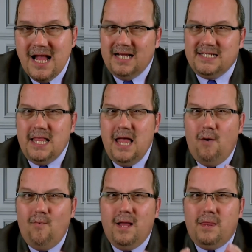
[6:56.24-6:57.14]
is that
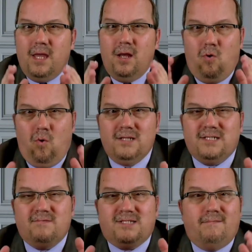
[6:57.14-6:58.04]
when the courts
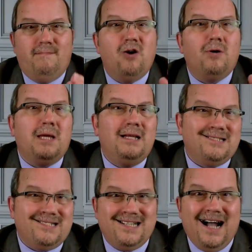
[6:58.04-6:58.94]
have summarily
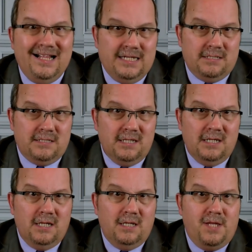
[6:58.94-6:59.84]
decided
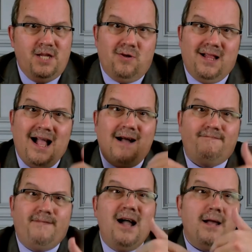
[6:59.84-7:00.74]
that you cannot
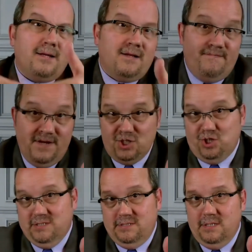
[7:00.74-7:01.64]
file an
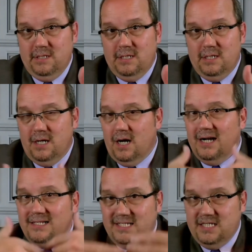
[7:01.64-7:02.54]
eviction
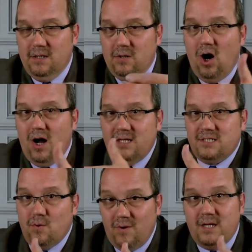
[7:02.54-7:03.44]
until
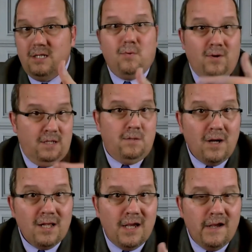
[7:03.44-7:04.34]
August 20,
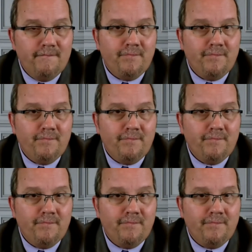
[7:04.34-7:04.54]
2020,